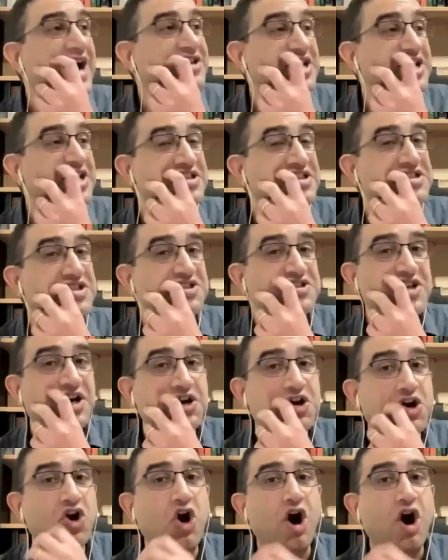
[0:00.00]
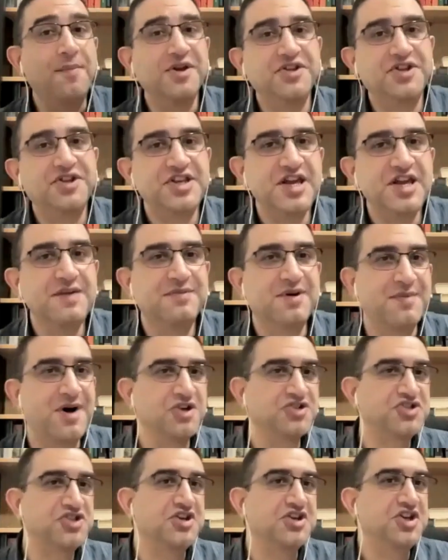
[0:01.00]
think this is a common theme
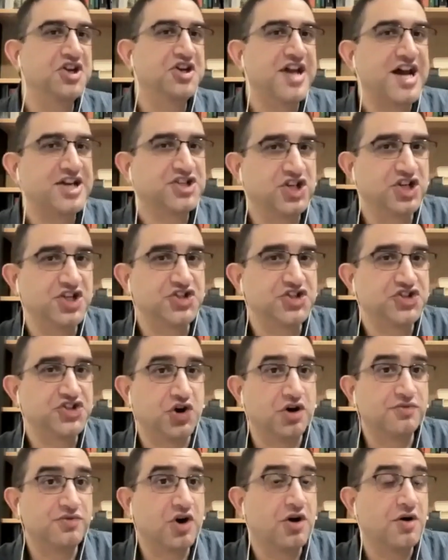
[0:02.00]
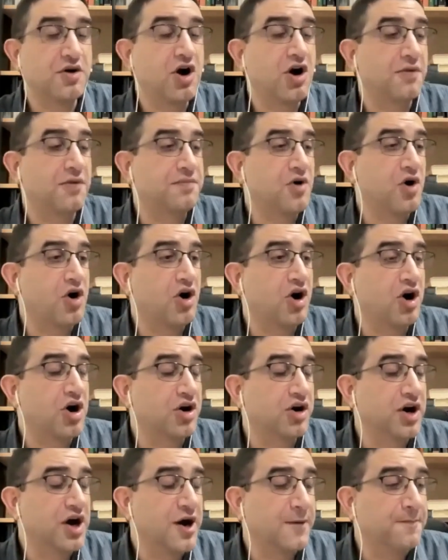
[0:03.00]
amongst Indian nationalists
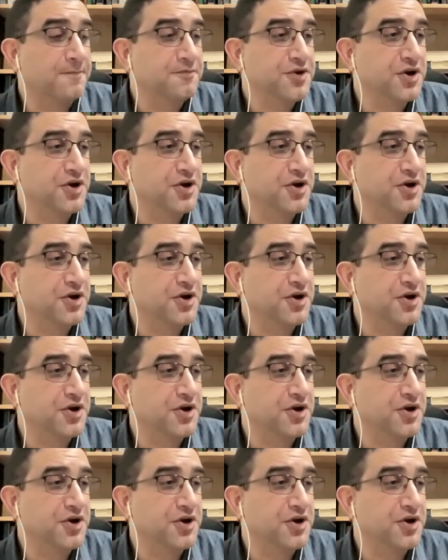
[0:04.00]
or